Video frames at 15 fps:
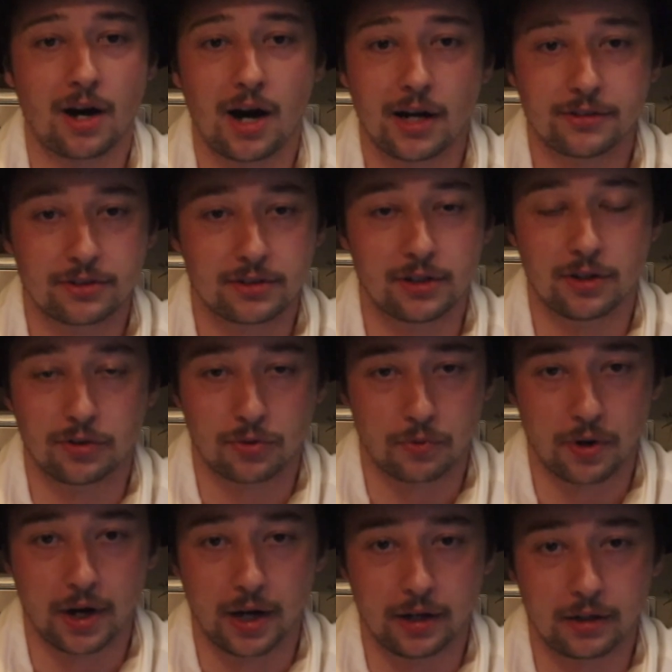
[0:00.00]
constant
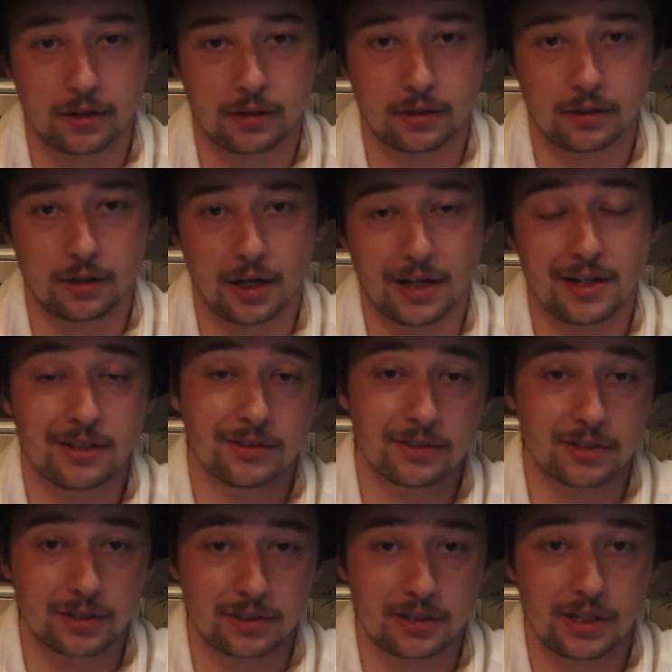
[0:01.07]
threat, and in
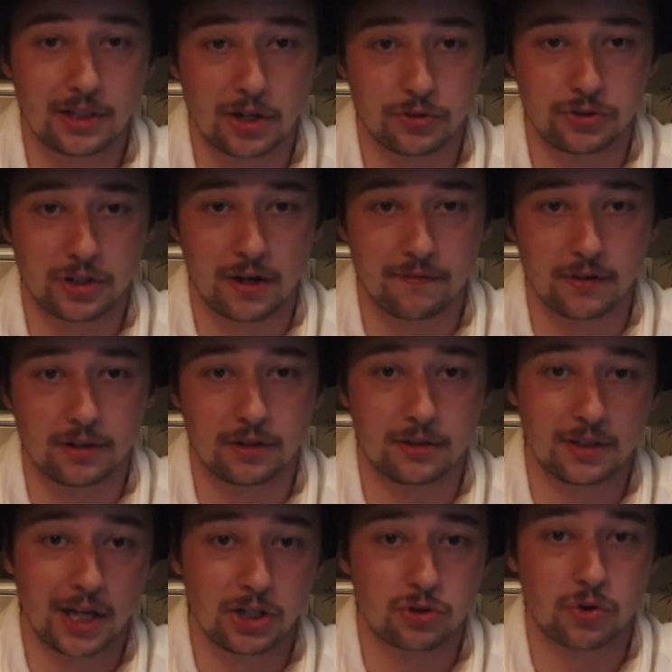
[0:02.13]

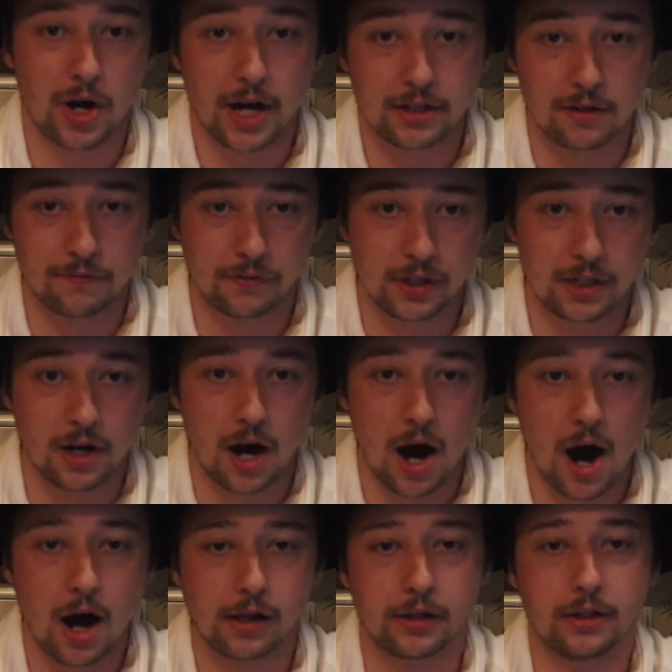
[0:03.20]
1607 they tried to flee to
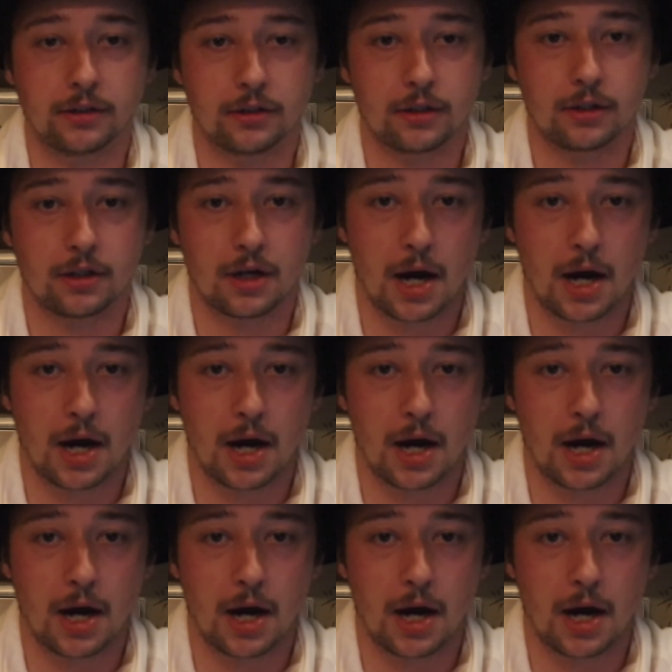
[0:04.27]
Holland,